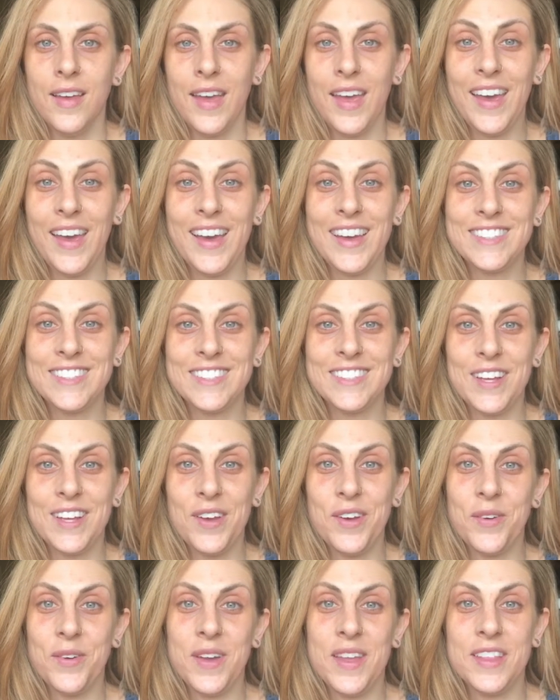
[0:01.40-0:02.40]
Hey guys,
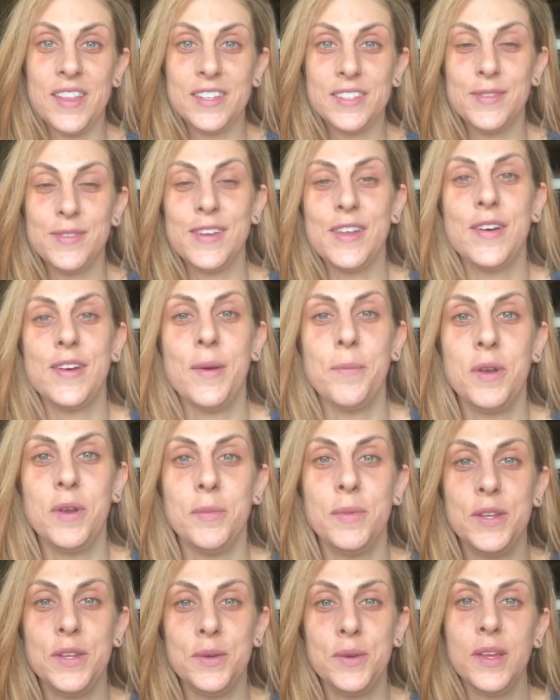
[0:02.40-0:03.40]
so in this video I'm going
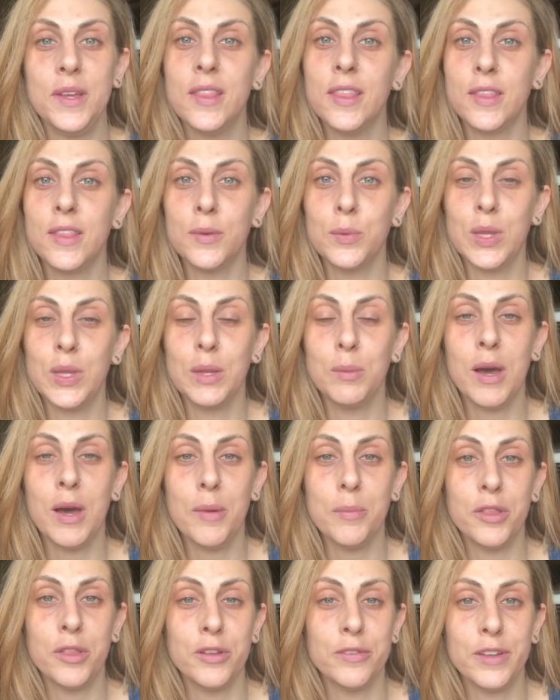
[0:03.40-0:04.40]
to be doing the really
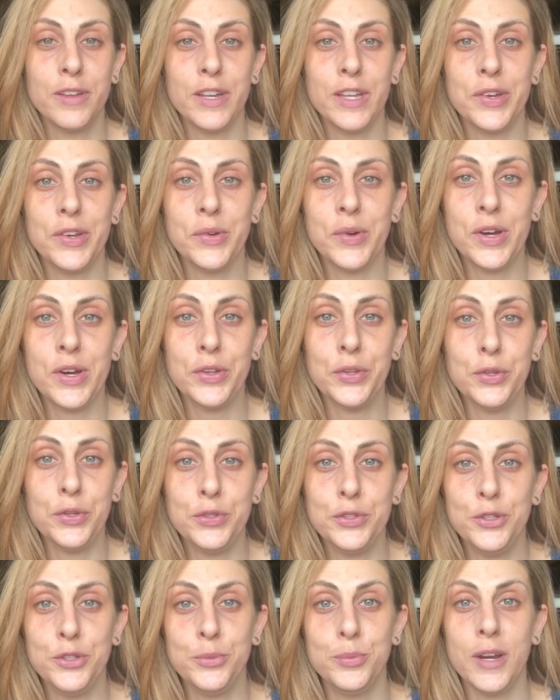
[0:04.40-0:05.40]
popular video on
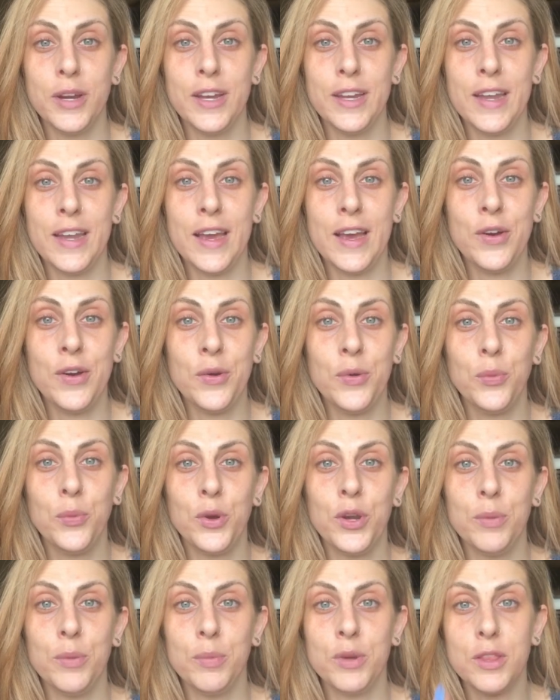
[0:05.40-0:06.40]
YouTube right now
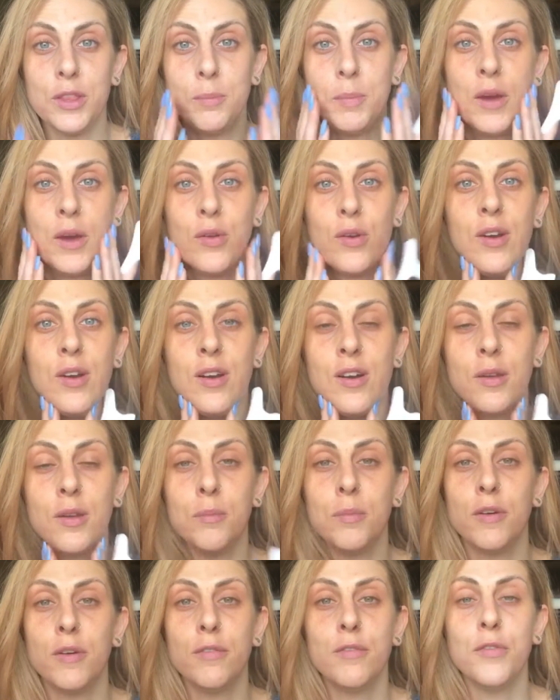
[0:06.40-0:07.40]
where you put the powder
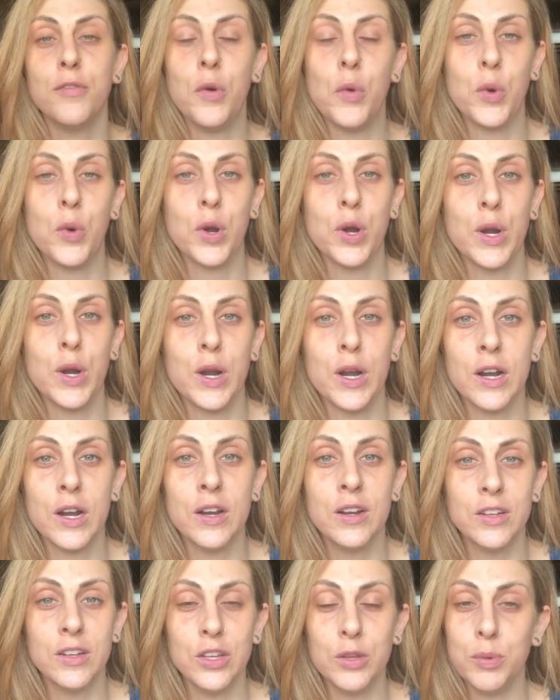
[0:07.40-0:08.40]
on before
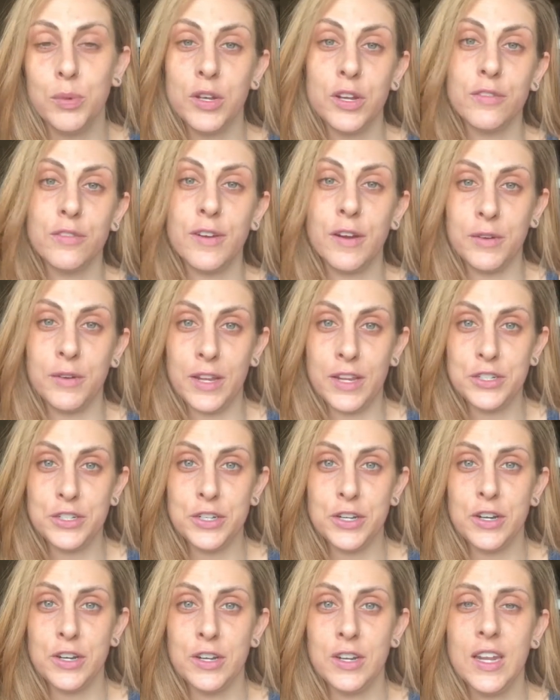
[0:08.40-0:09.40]
you put your
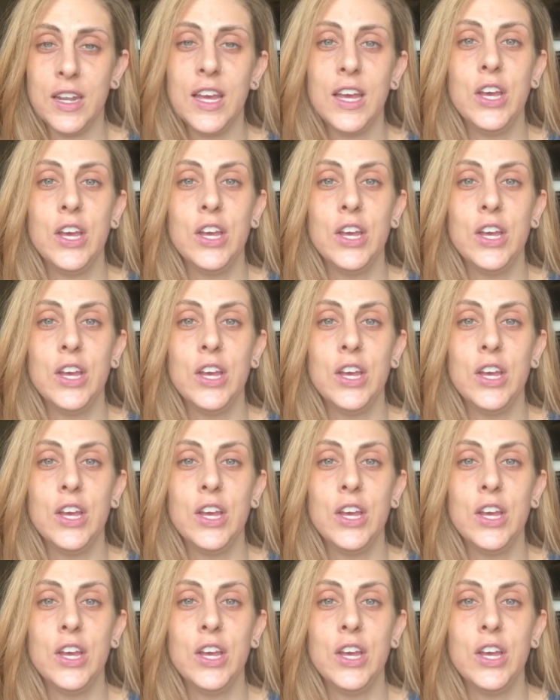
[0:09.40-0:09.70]
foundation on.